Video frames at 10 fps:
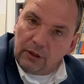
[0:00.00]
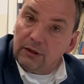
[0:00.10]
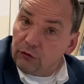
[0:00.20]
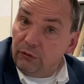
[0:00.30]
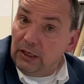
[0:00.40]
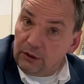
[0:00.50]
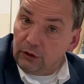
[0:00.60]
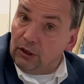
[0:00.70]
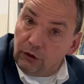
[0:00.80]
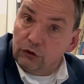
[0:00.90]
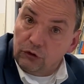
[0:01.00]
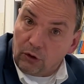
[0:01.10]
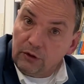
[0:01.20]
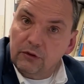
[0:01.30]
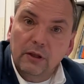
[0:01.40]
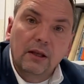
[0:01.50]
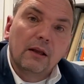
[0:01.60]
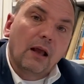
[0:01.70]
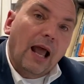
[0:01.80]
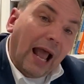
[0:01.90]
and that's really solid.
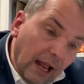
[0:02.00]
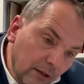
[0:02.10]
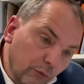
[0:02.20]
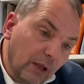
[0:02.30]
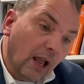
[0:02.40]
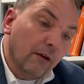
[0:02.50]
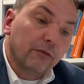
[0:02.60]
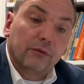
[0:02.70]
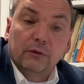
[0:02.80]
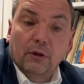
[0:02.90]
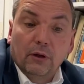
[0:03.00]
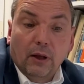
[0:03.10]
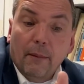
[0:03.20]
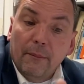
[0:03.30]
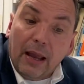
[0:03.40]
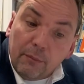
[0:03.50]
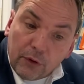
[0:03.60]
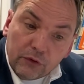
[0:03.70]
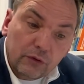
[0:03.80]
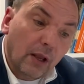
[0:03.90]
And we have the
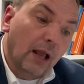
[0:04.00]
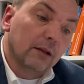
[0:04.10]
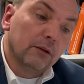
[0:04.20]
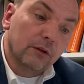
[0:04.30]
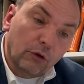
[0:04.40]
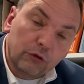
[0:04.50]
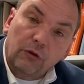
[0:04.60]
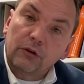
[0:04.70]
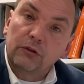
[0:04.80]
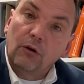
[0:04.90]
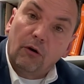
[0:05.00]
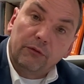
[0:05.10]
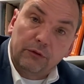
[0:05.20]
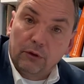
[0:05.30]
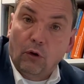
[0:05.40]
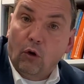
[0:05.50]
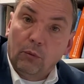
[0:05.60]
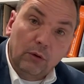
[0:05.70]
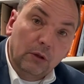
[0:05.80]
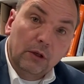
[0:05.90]
embankments and the construction of the
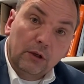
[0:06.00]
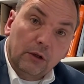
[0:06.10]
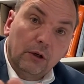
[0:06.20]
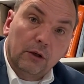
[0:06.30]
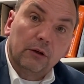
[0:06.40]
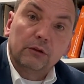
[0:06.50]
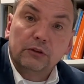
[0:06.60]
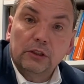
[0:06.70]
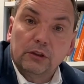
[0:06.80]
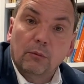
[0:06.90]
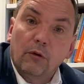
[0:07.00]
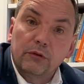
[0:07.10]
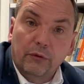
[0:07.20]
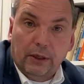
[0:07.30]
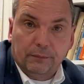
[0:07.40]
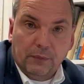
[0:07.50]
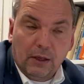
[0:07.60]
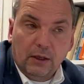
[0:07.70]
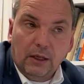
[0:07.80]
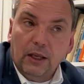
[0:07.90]
normal system of the rail.
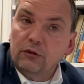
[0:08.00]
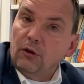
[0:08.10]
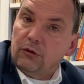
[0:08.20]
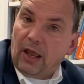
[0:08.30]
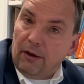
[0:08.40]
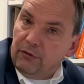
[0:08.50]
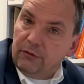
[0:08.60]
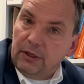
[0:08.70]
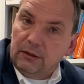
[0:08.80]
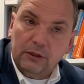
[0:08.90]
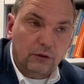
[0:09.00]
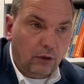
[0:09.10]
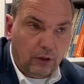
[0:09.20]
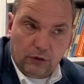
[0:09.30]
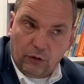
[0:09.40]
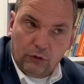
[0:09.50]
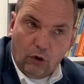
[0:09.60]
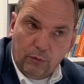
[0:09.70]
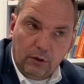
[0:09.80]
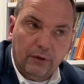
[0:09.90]
It's not heavy rail, it's not
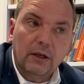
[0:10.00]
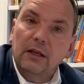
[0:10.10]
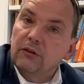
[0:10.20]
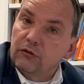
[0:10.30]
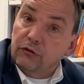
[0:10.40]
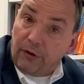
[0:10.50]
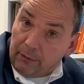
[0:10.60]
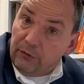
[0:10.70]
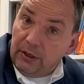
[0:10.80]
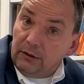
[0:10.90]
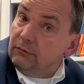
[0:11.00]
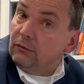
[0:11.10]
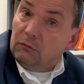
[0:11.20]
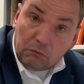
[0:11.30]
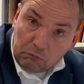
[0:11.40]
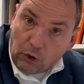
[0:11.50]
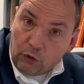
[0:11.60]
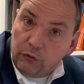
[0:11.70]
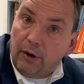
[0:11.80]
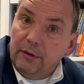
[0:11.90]
normal rail, it's tram rail.
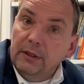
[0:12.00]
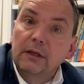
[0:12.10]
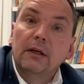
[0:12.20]
Don't worry,